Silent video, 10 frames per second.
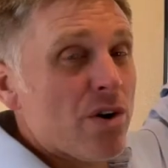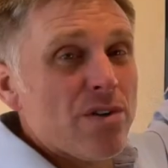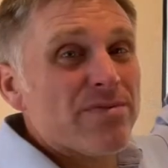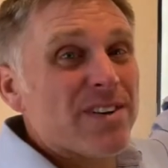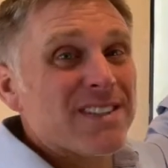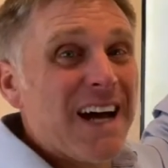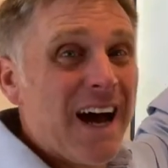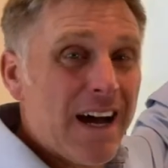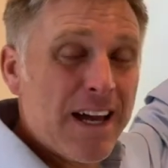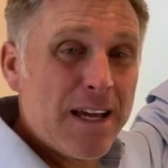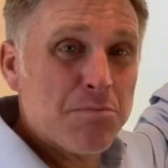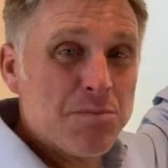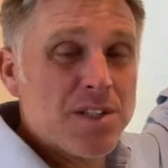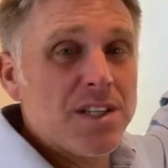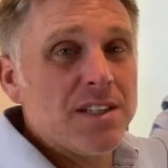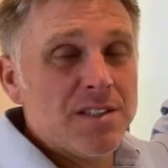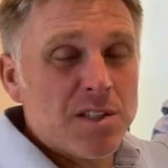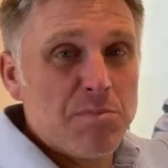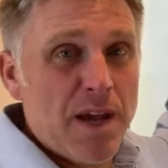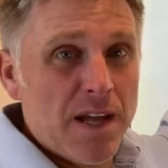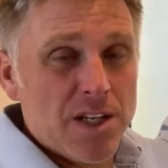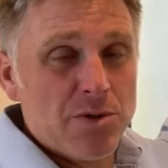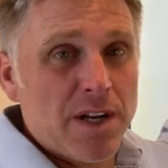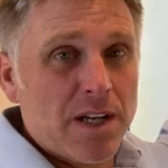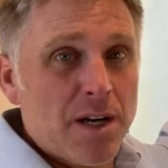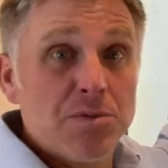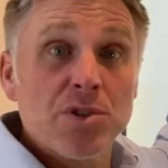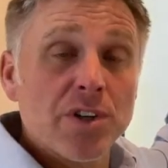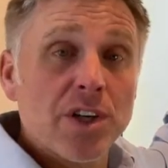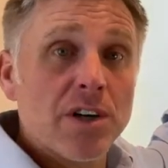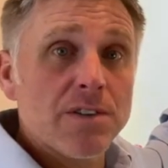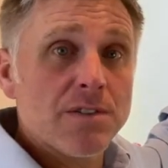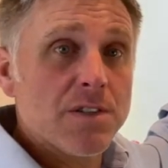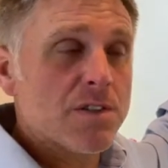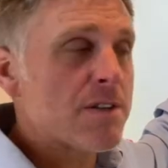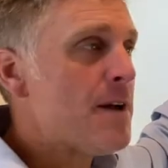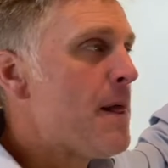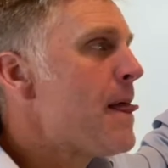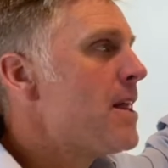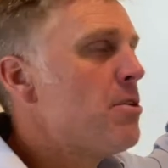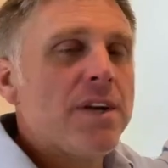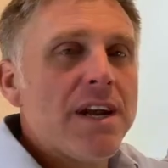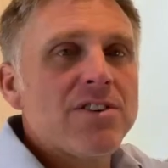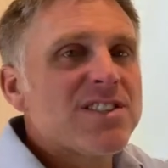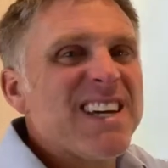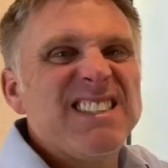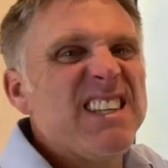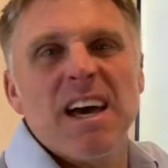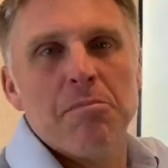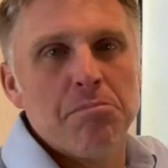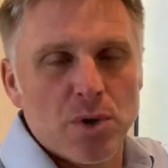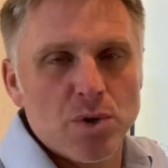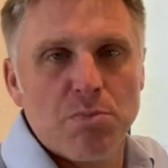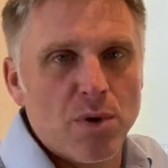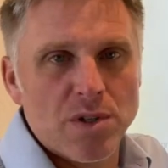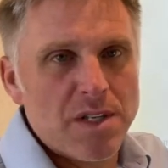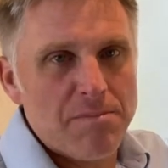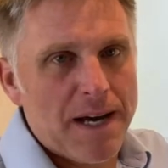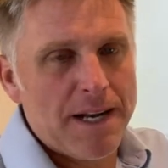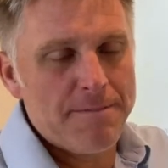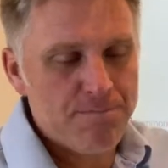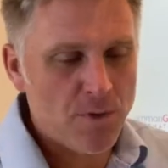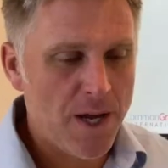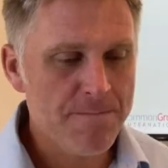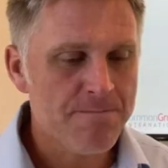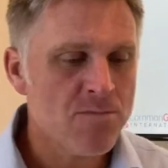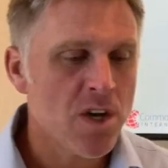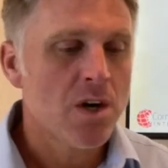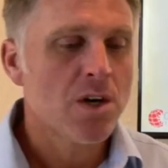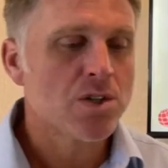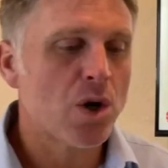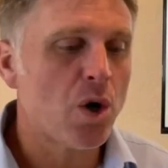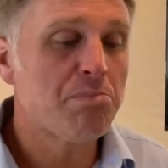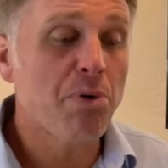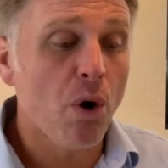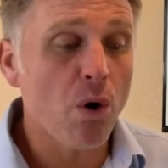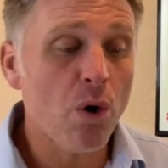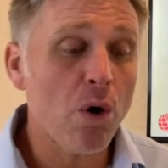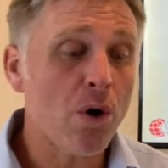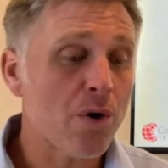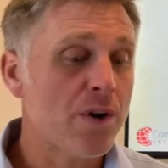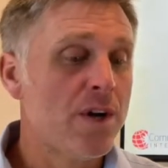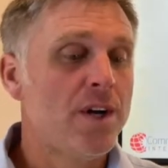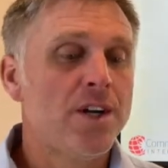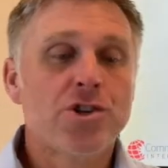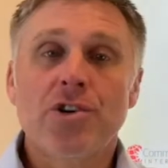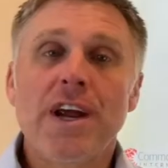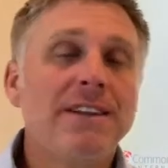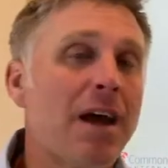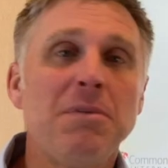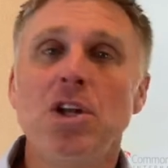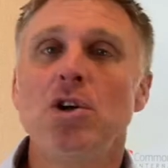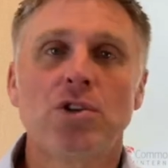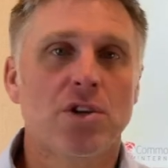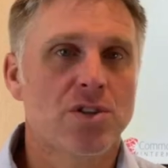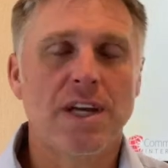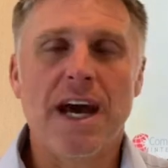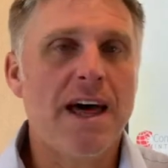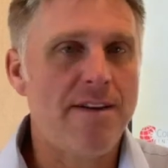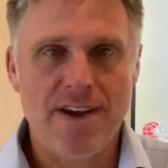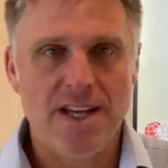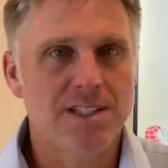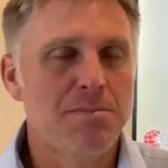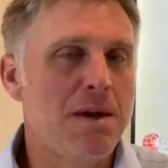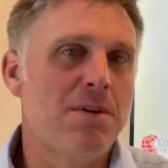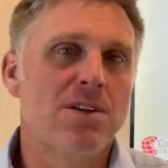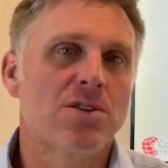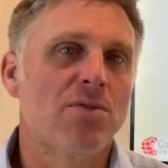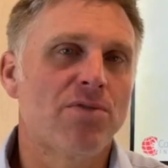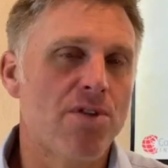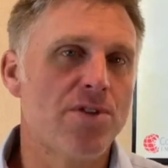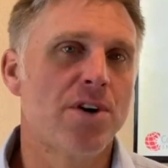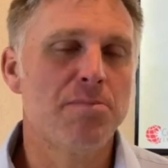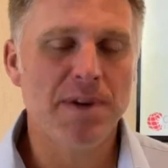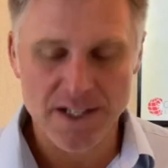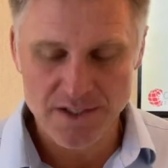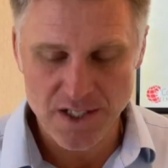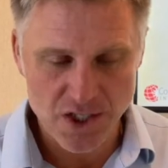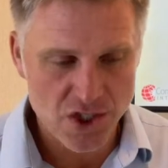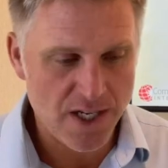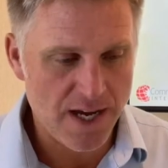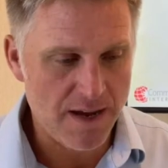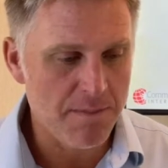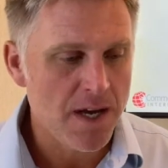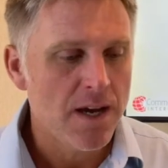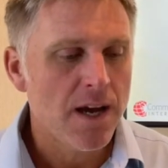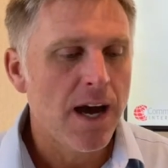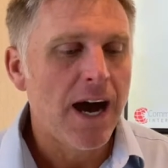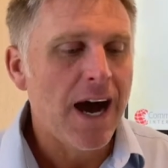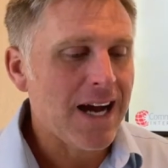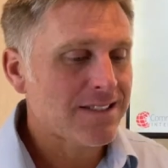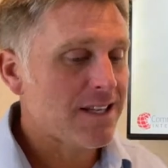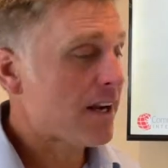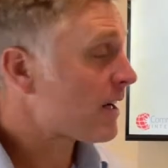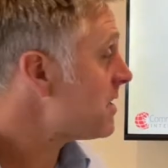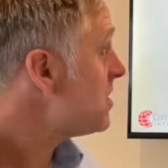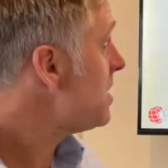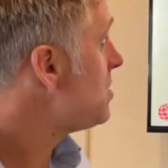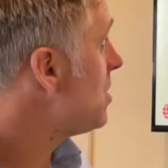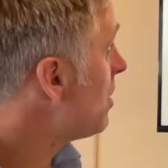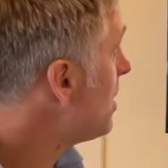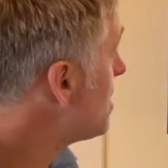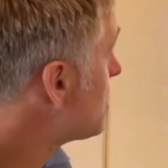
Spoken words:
for times in Spanish when it comes to occurrences. You would never say tiempos por semana, okay? So por 30 minutos cada vez, maybe. So for 30 minutes each time. Hacer ejercicio is the